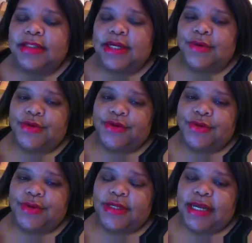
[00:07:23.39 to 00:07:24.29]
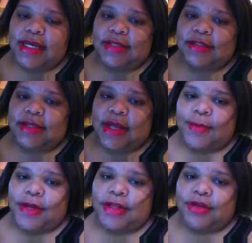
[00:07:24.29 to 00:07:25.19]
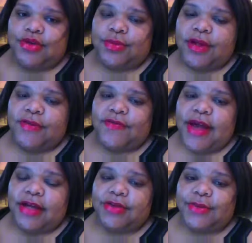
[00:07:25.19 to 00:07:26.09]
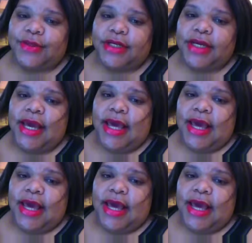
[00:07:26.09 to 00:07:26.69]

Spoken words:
Sarah Newland is in the True Blood Factory.